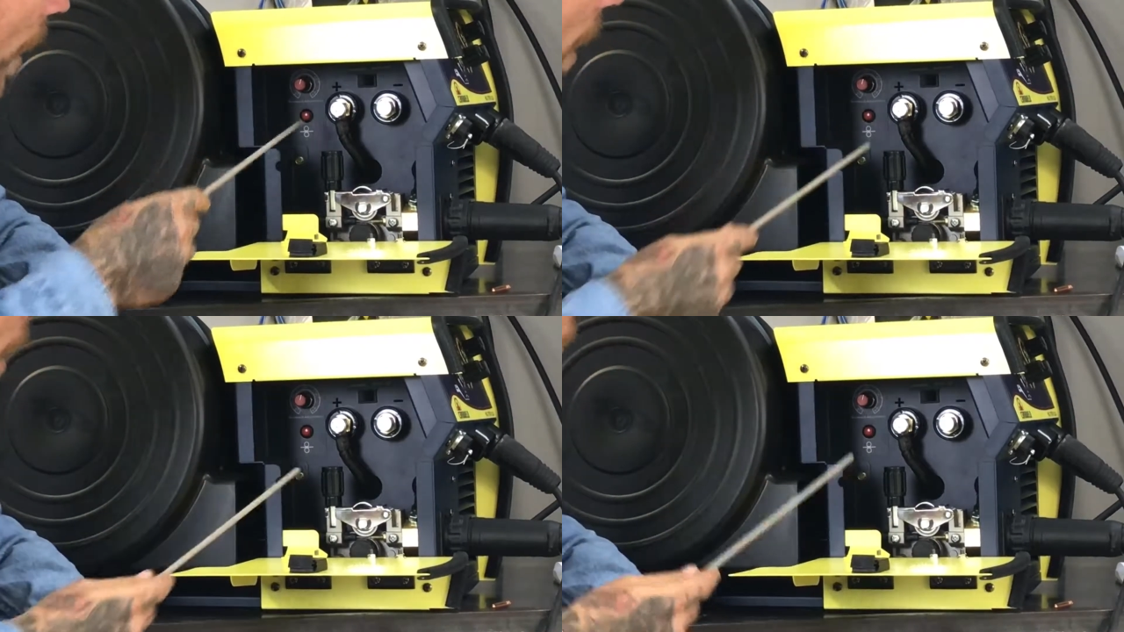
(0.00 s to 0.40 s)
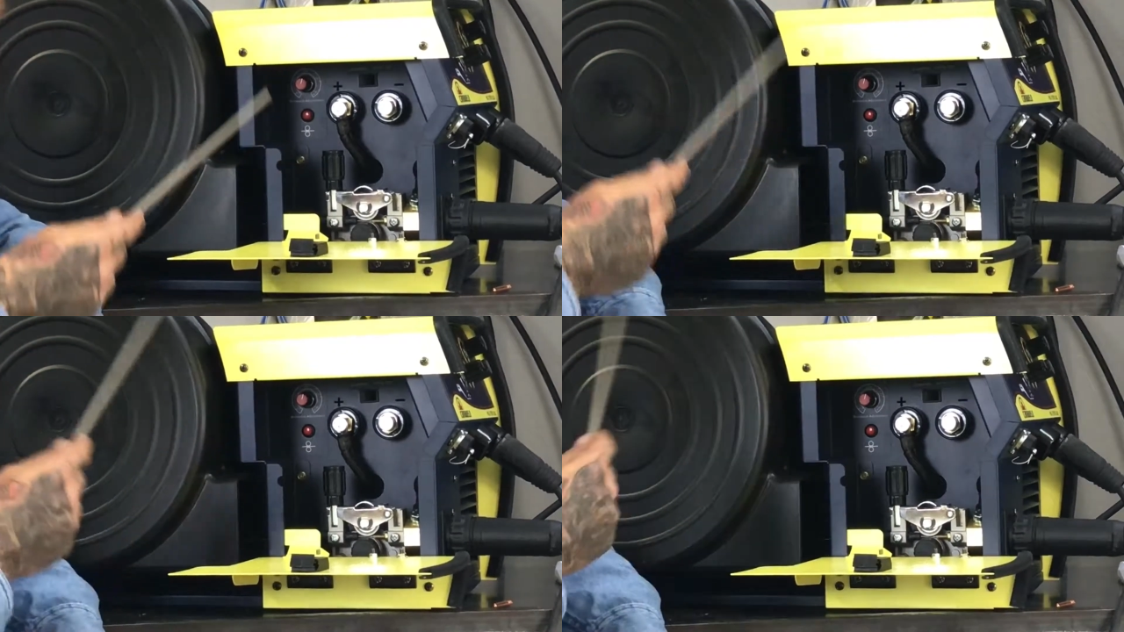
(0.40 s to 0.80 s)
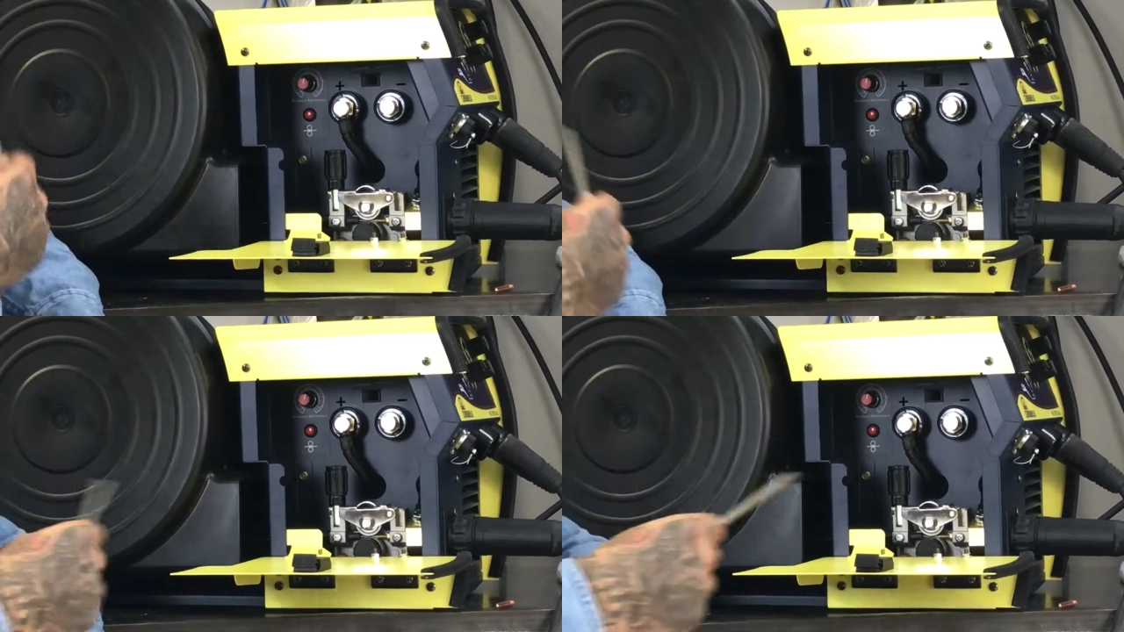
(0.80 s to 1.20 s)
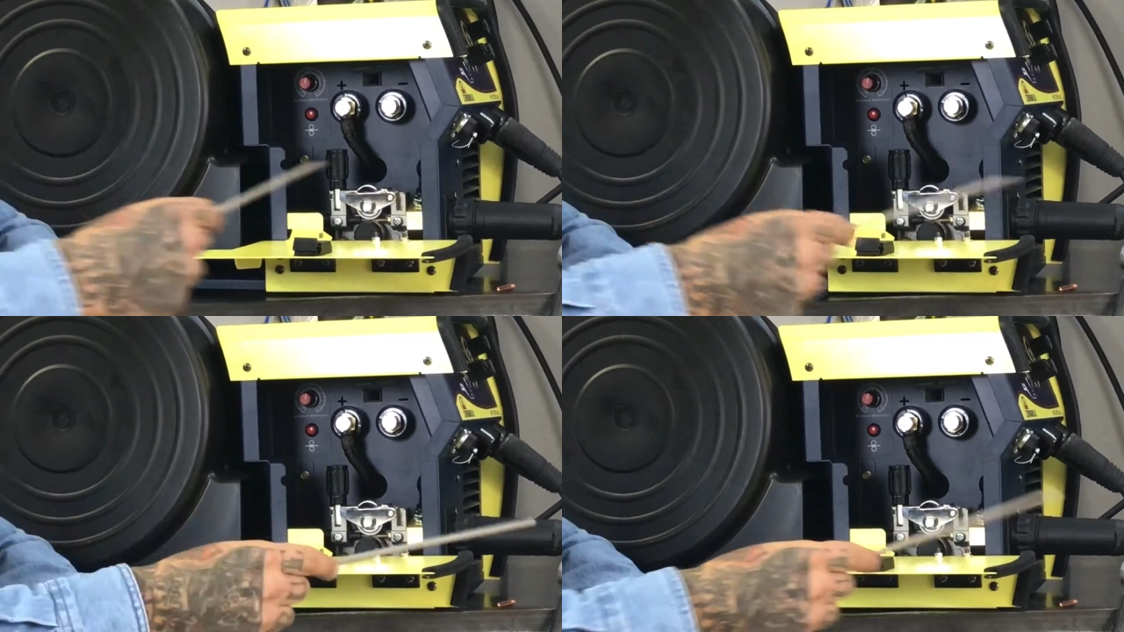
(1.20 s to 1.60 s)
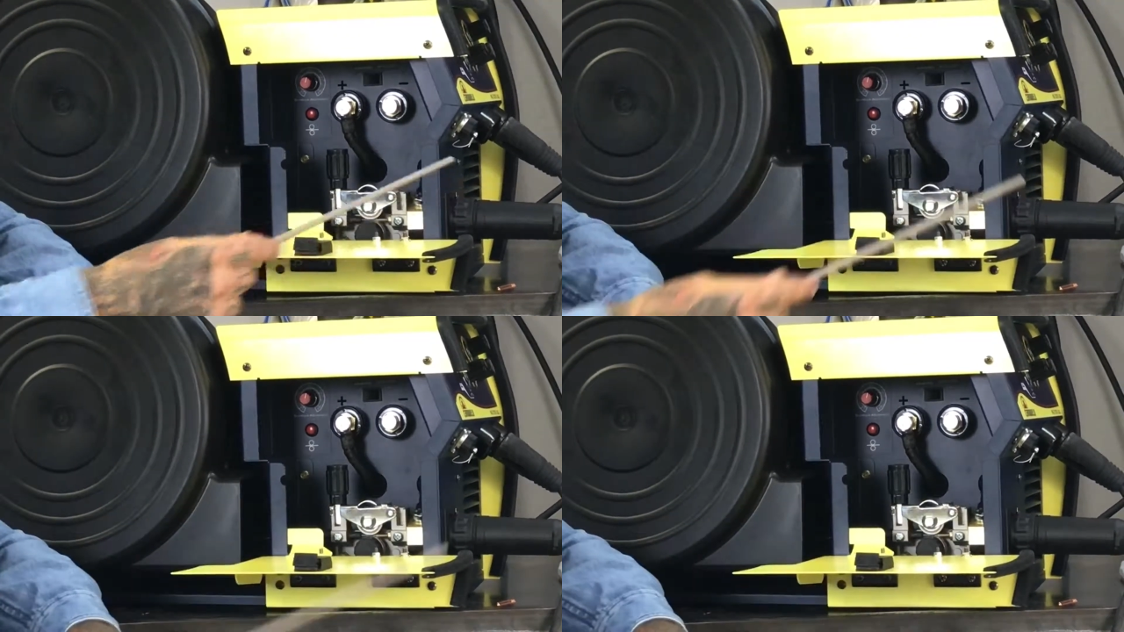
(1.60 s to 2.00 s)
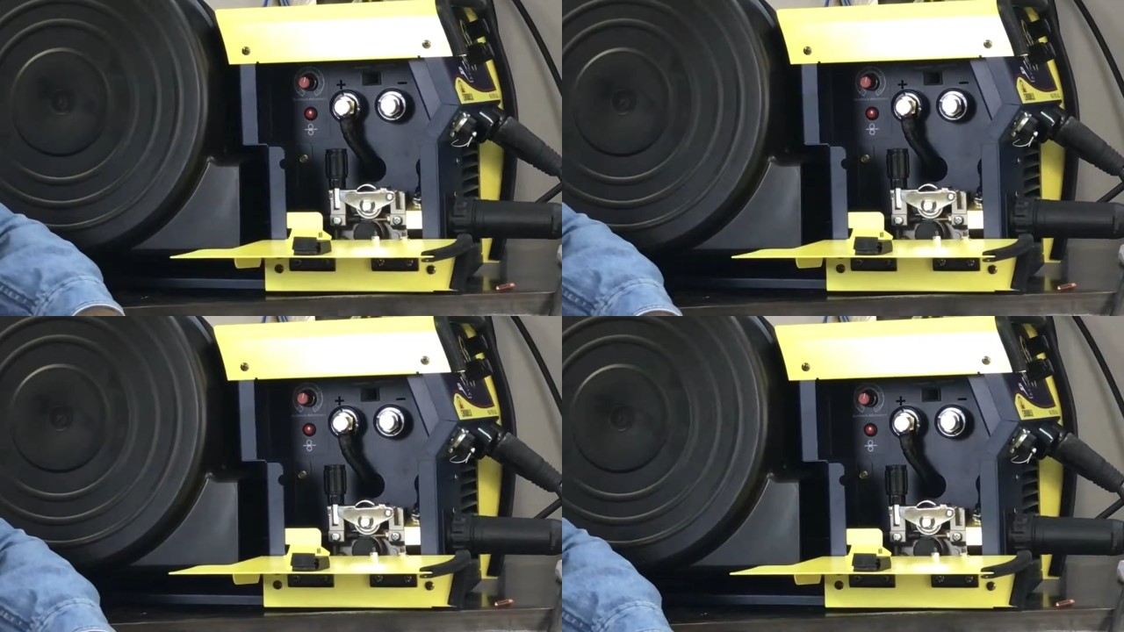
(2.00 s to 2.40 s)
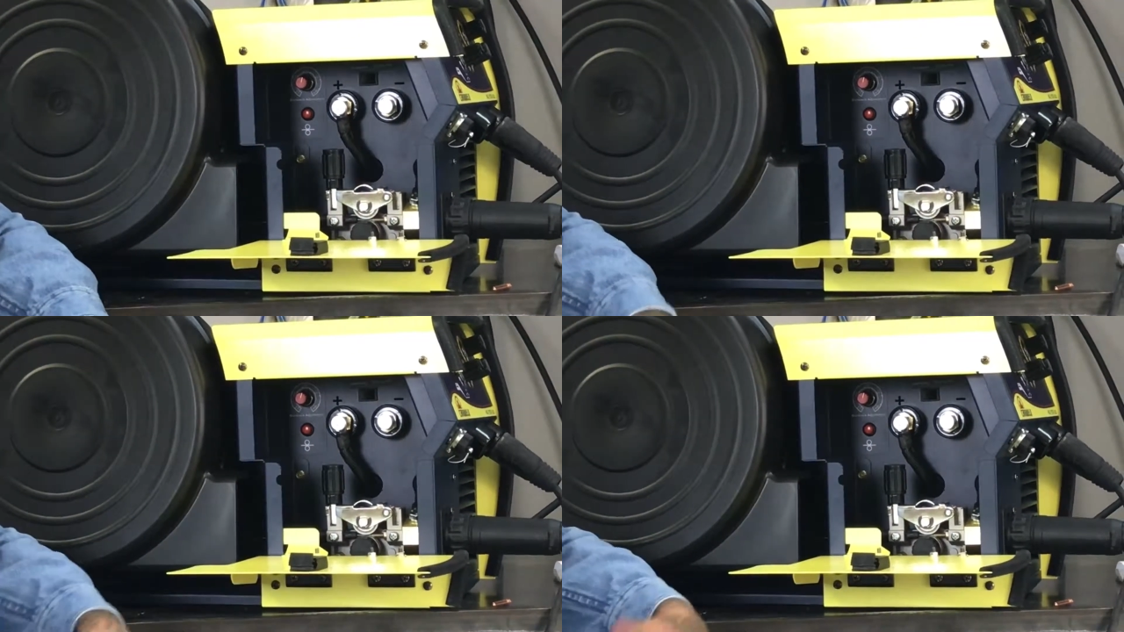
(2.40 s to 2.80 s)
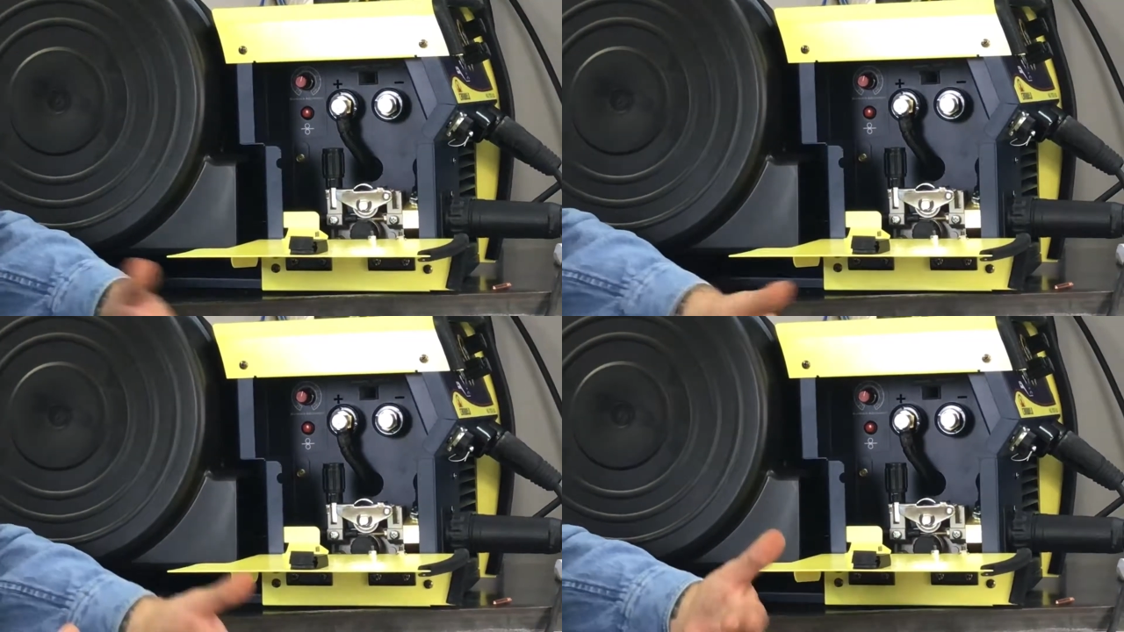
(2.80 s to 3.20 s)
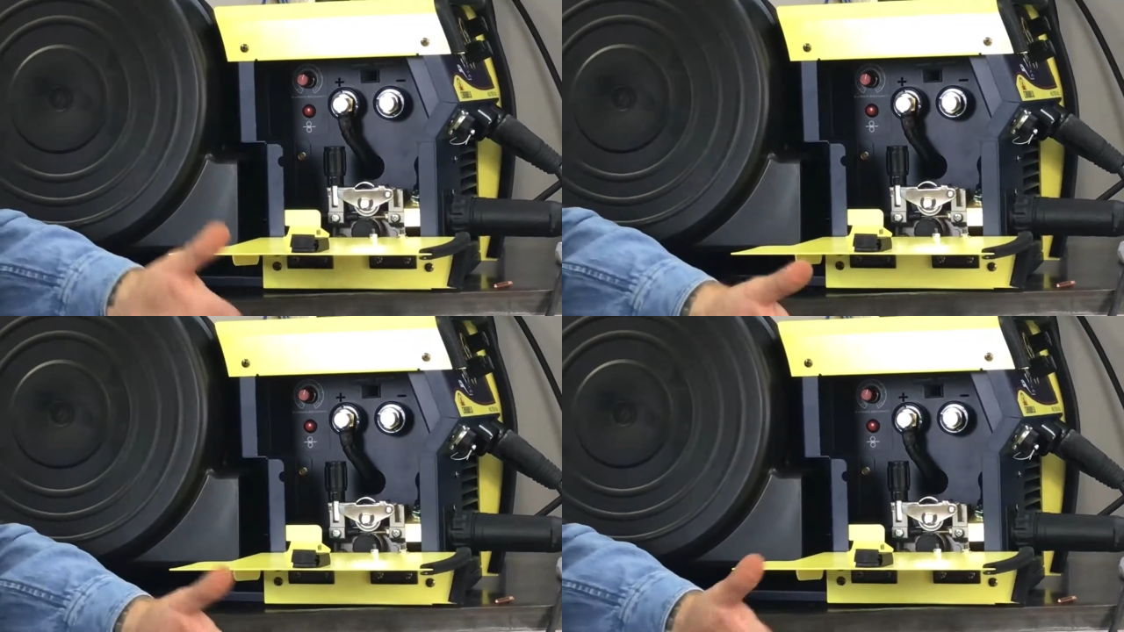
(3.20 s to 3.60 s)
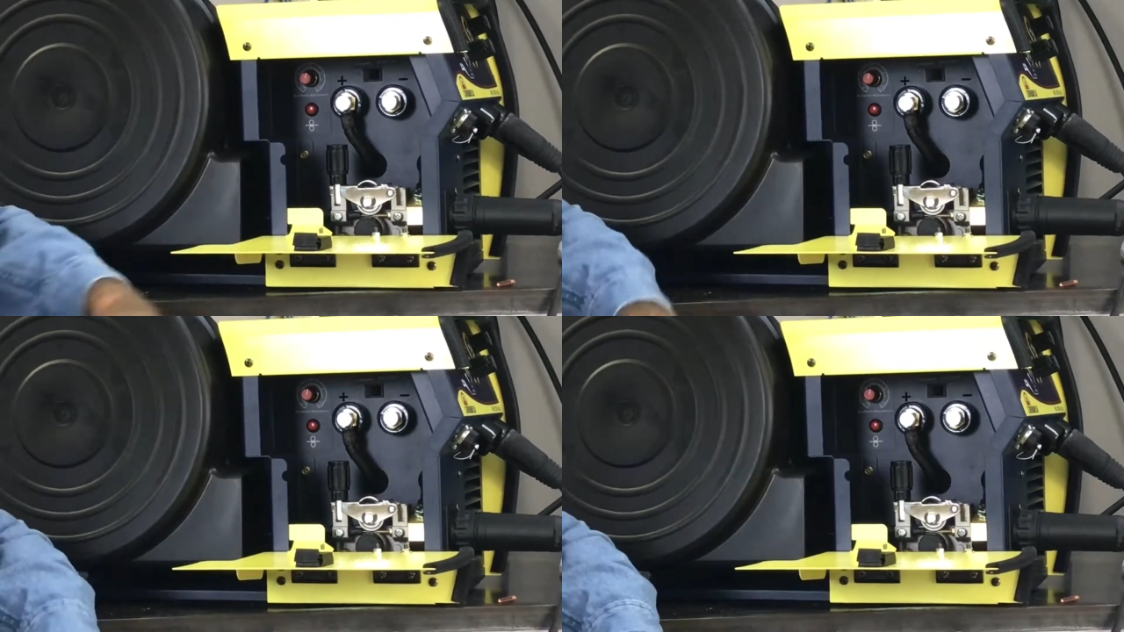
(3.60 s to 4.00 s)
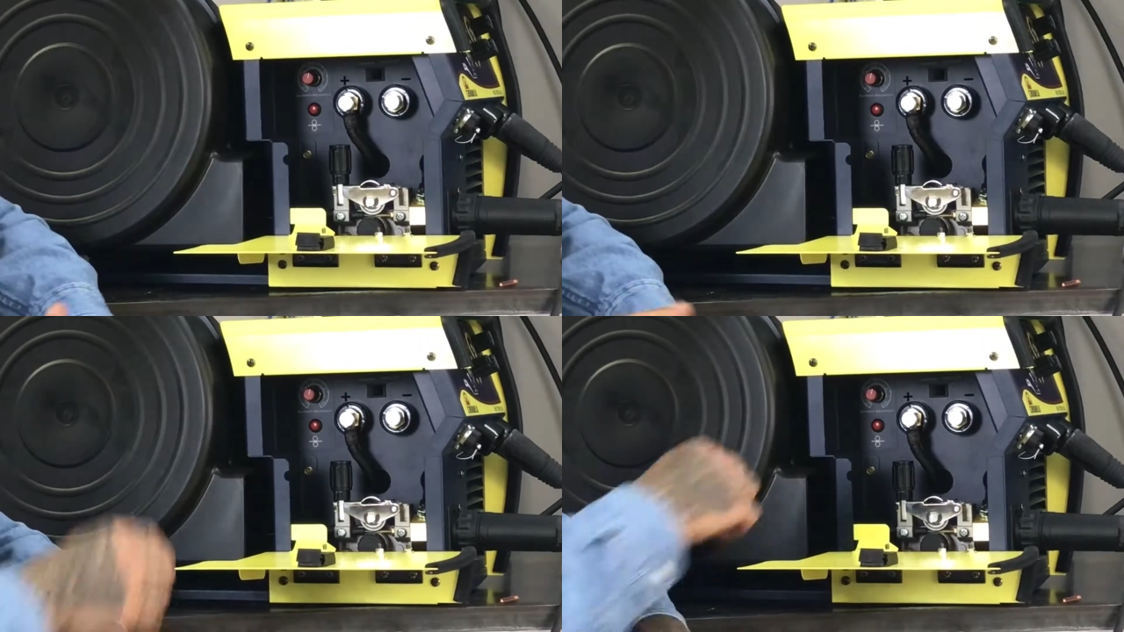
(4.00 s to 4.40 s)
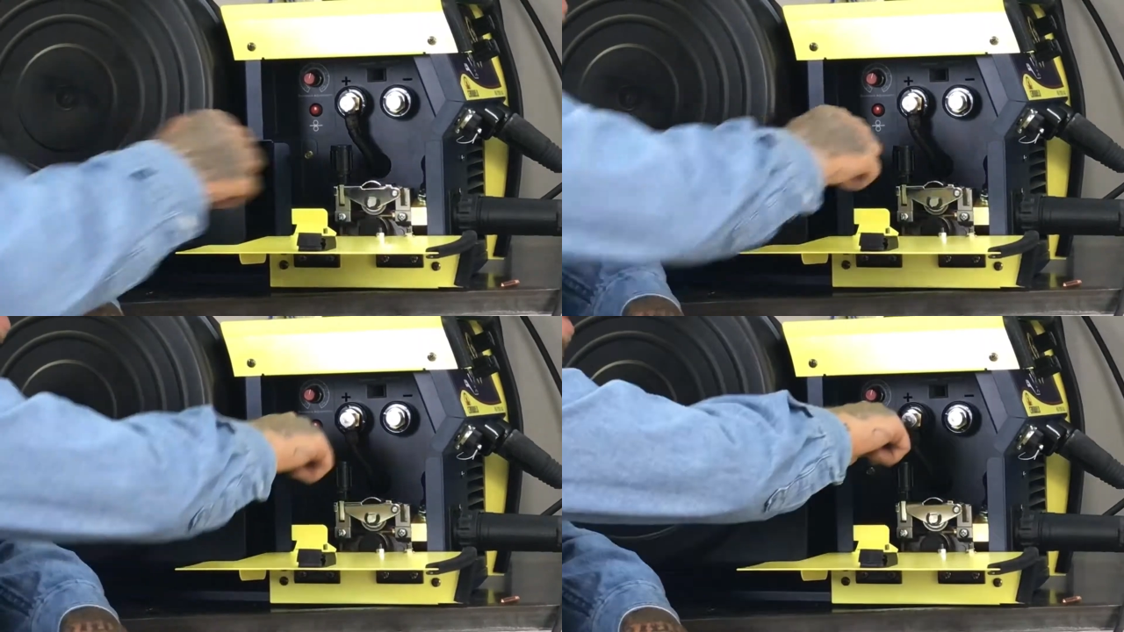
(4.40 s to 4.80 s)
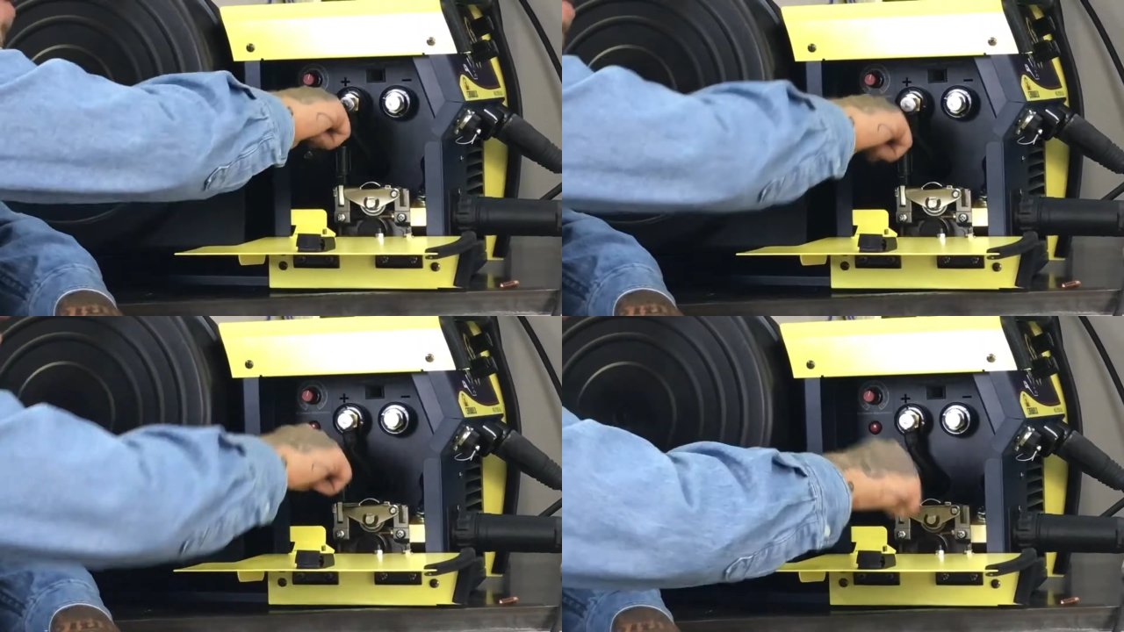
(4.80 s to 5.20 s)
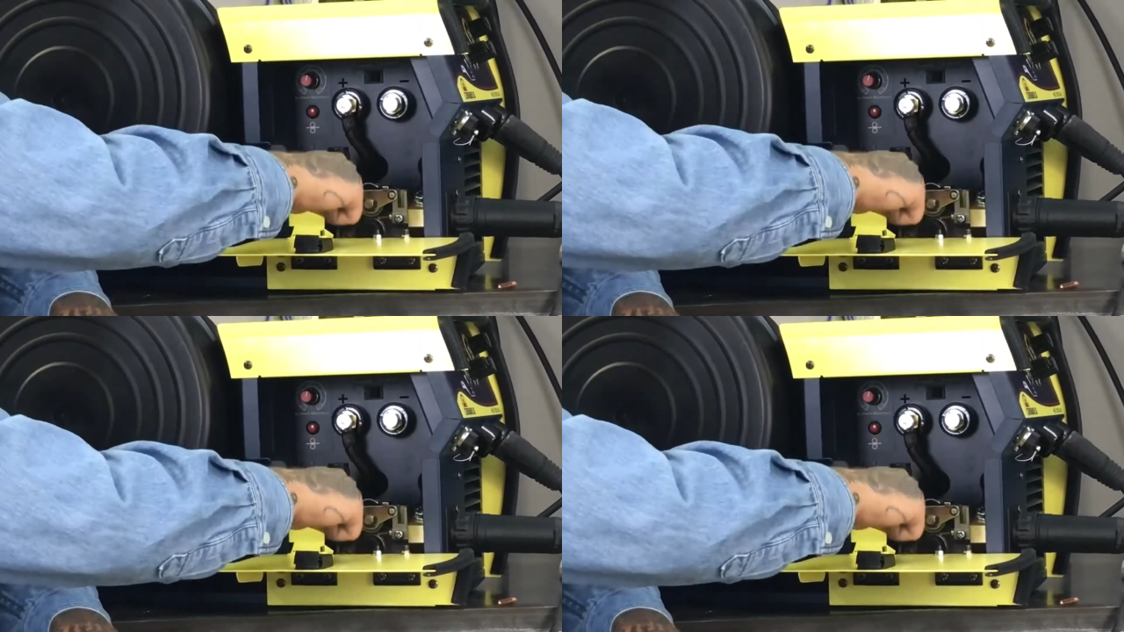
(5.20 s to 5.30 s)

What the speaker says: [unreadable: no face in view]